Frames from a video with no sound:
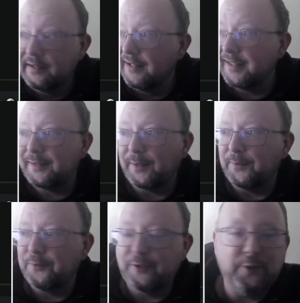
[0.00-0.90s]
This is a
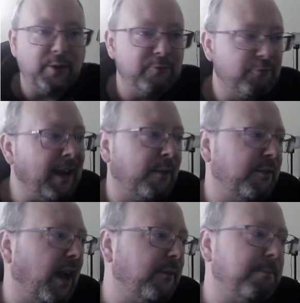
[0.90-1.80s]
fresh, right out of
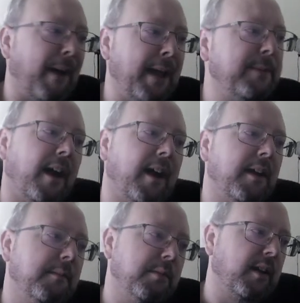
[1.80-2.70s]
the oven, piping
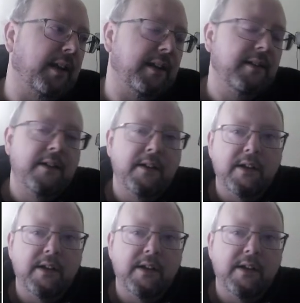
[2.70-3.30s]
hot plugin.